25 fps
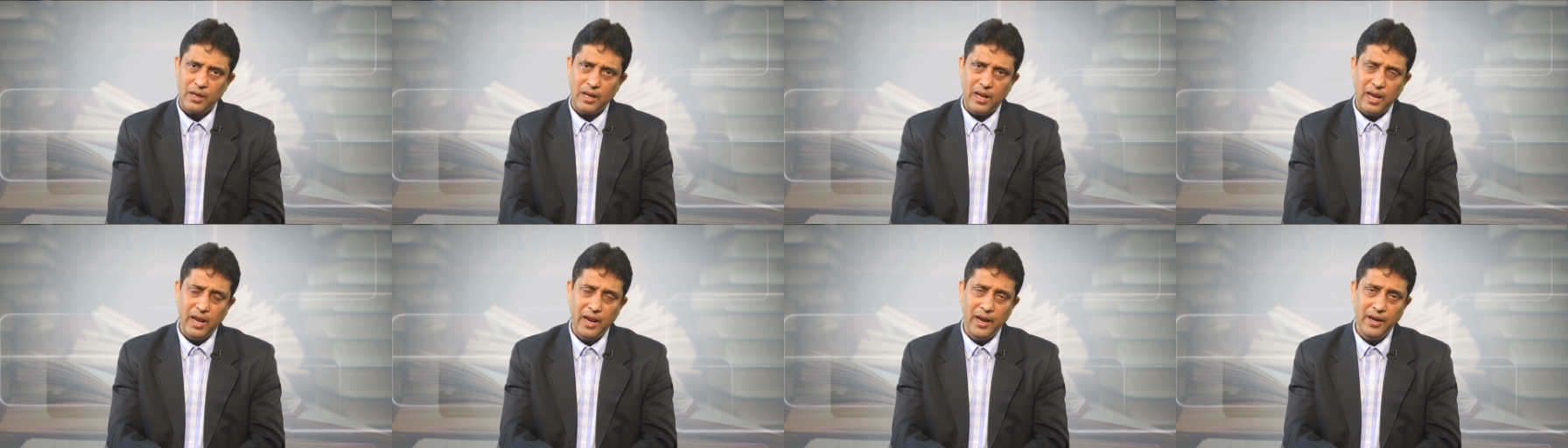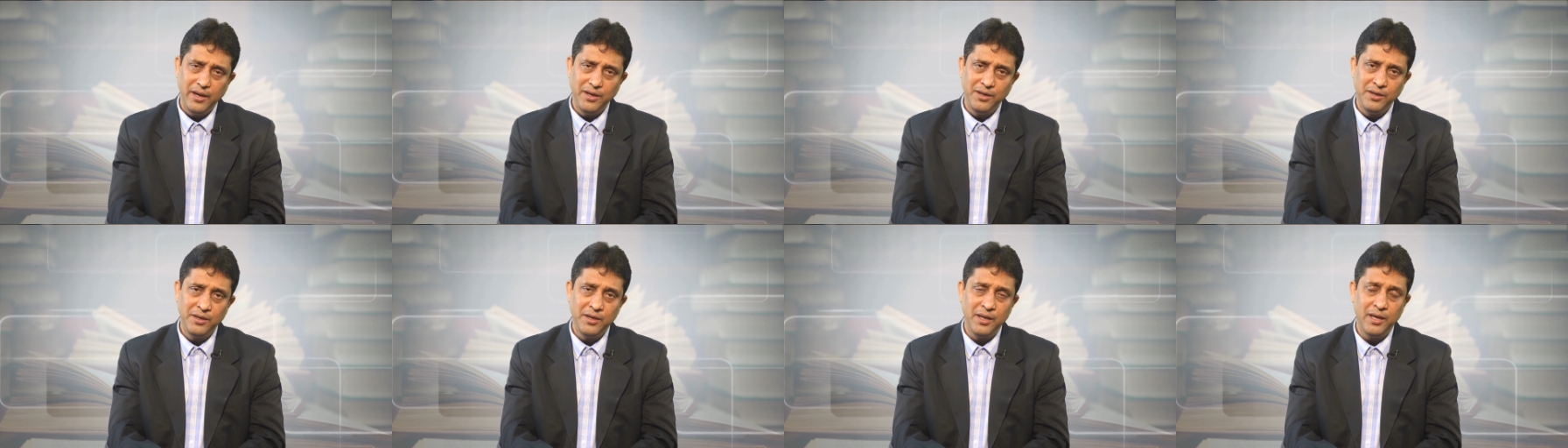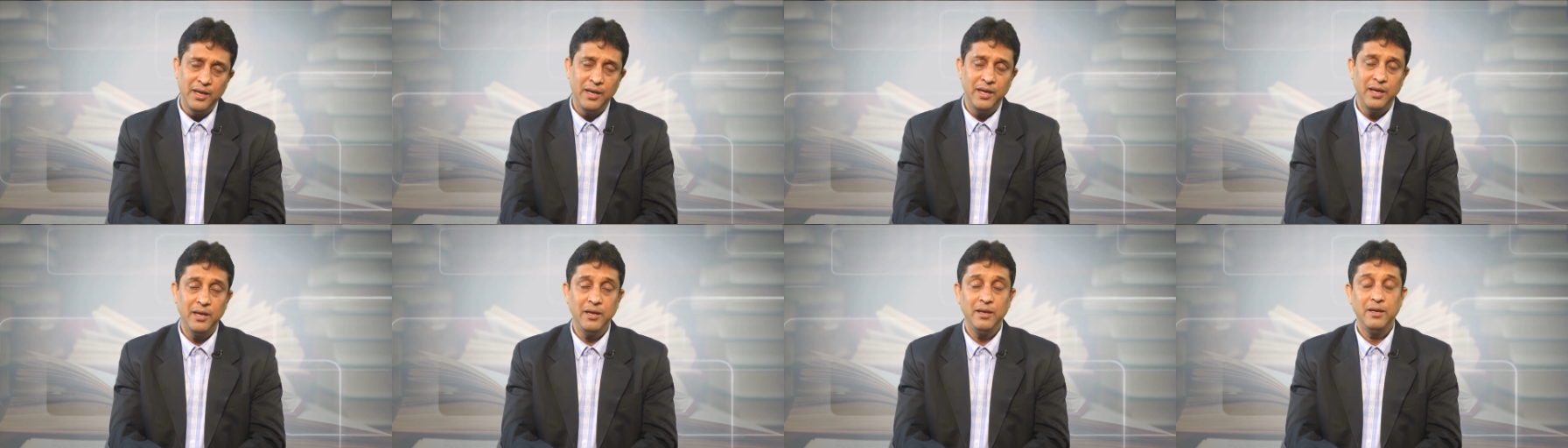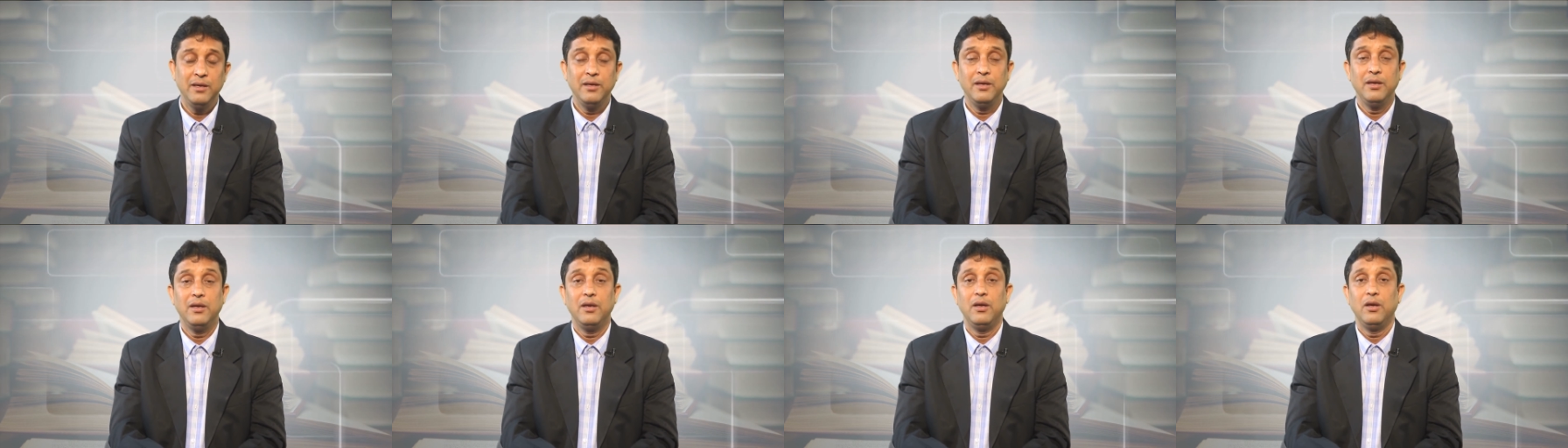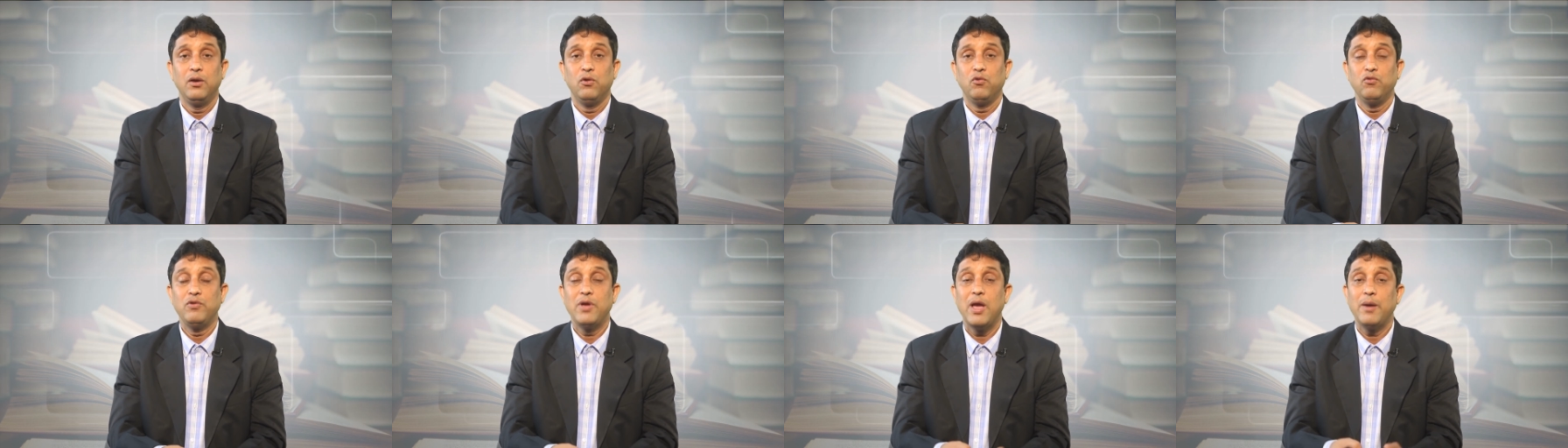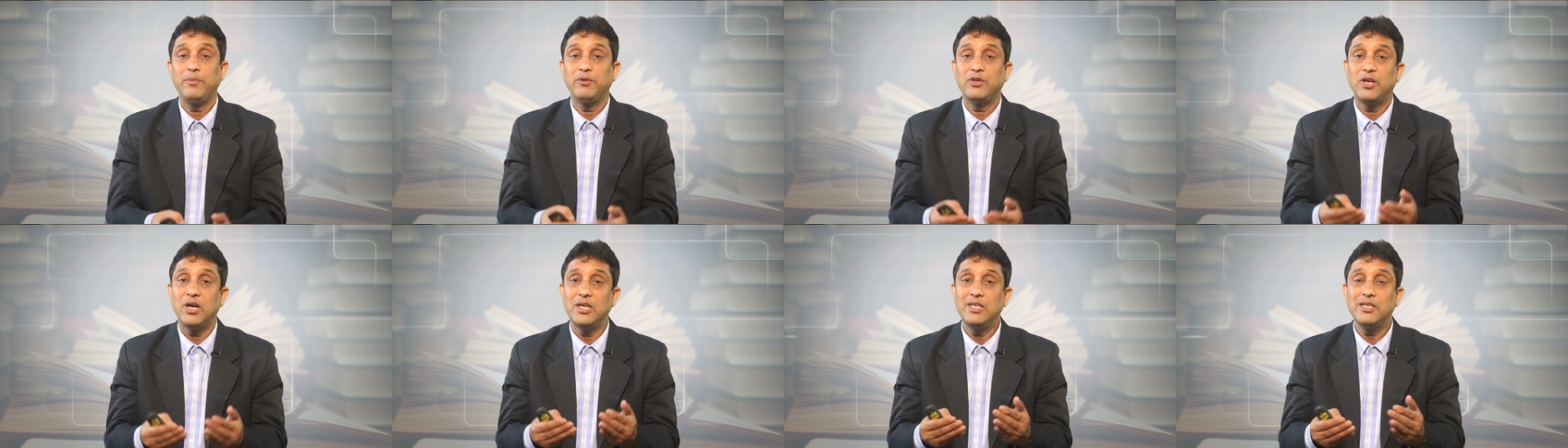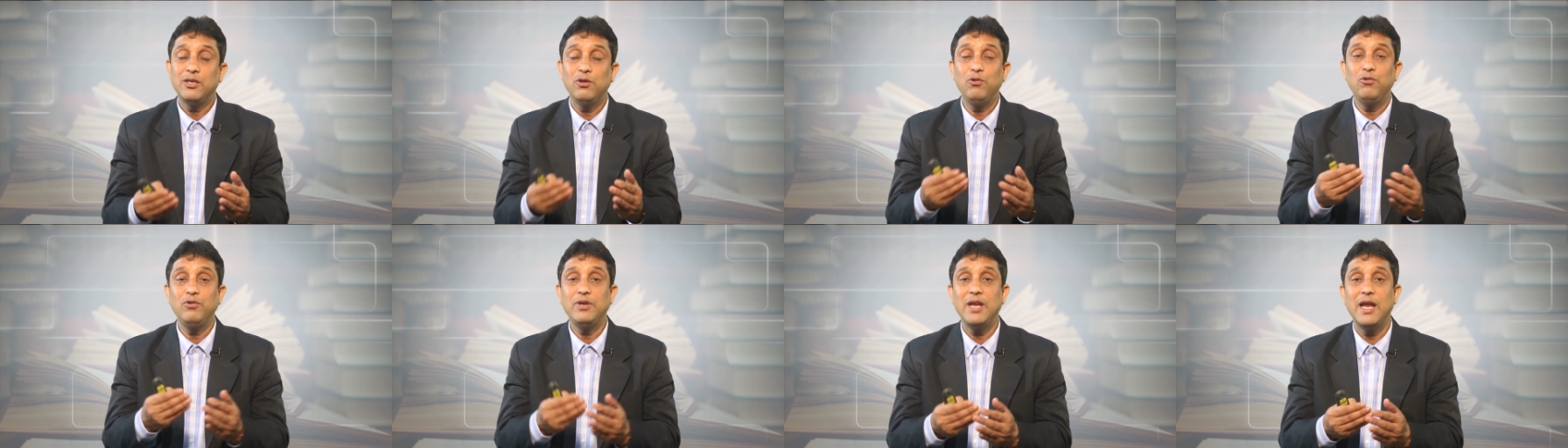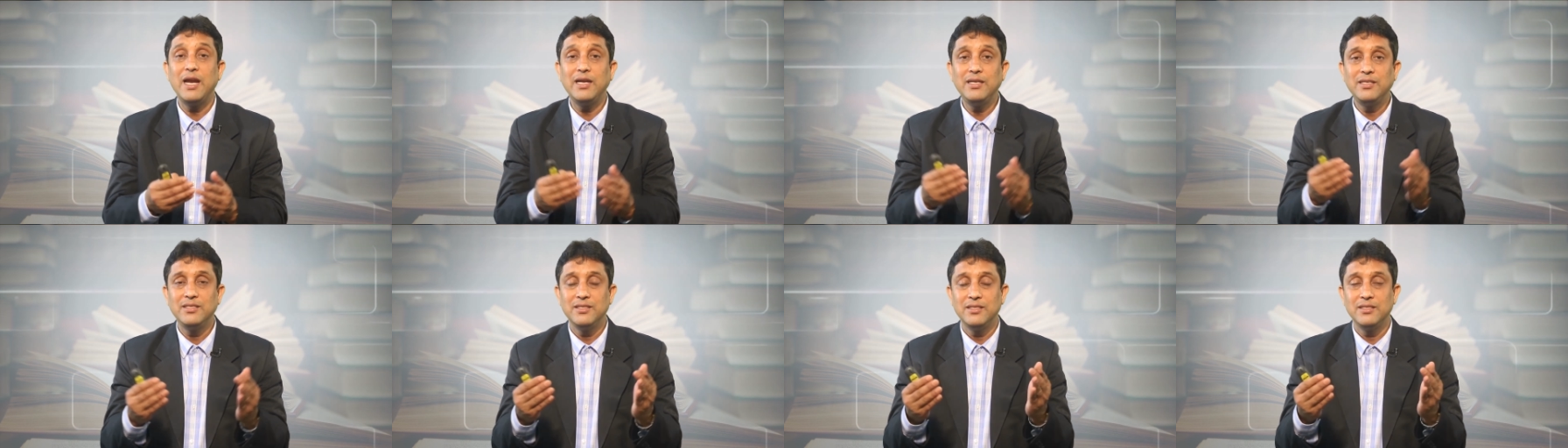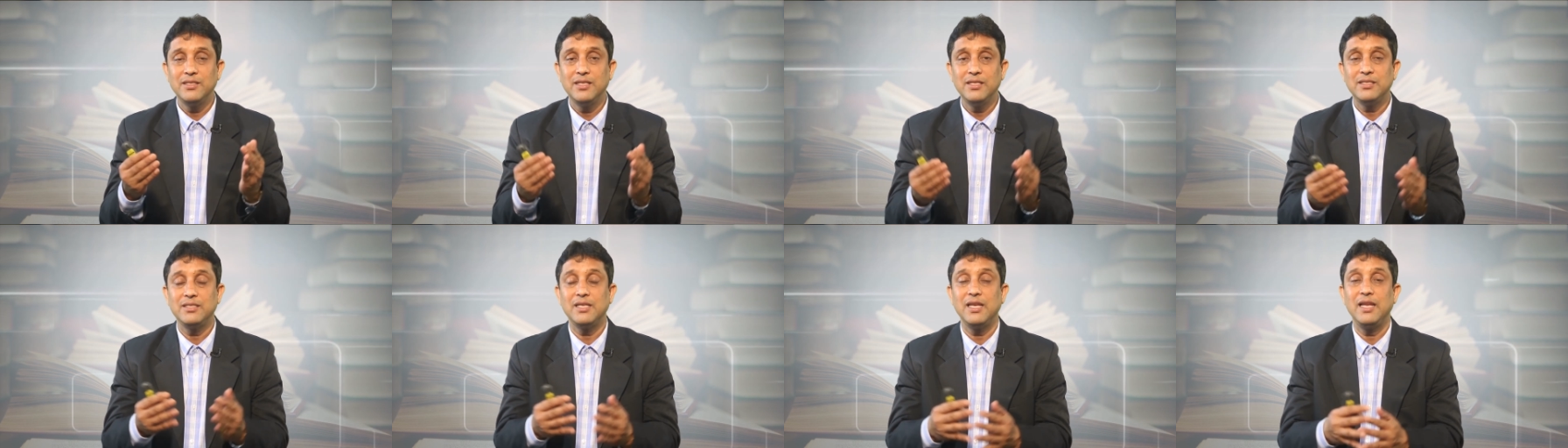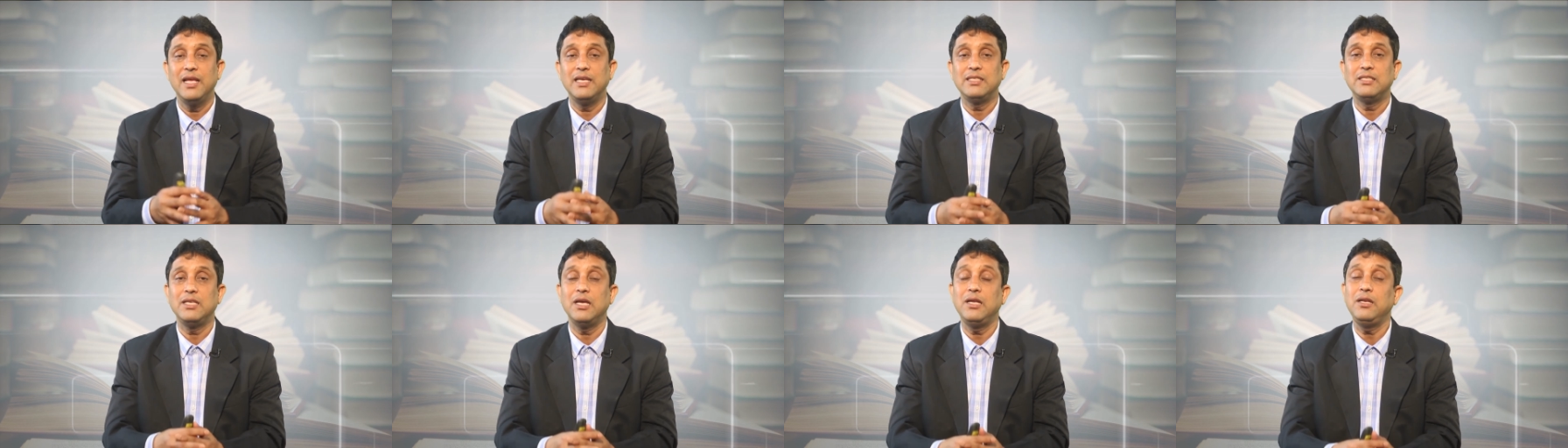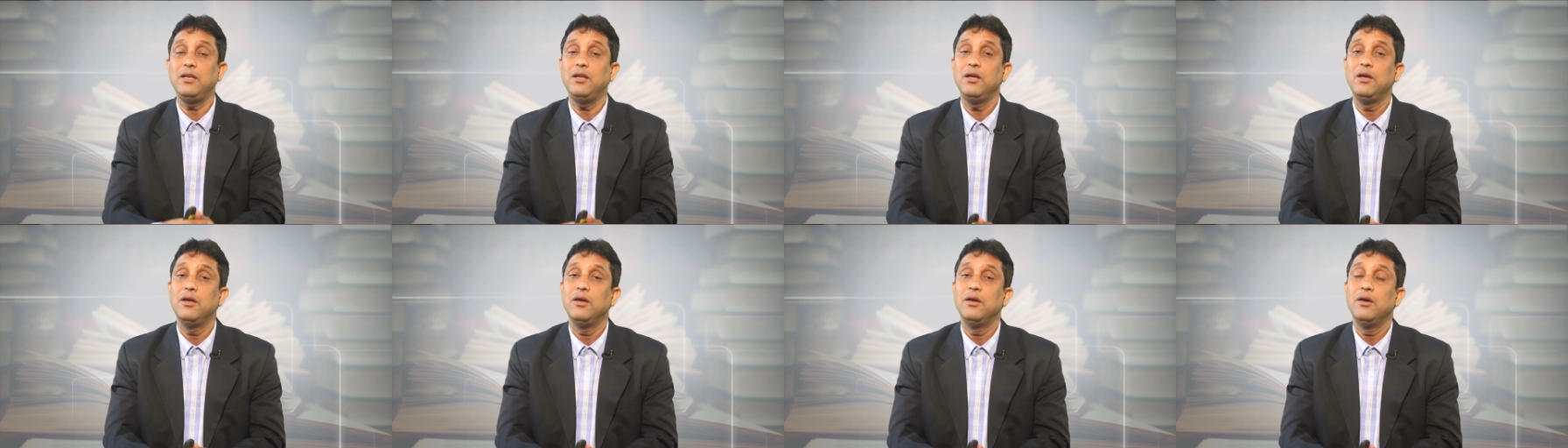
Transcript: And we have concluded this lesson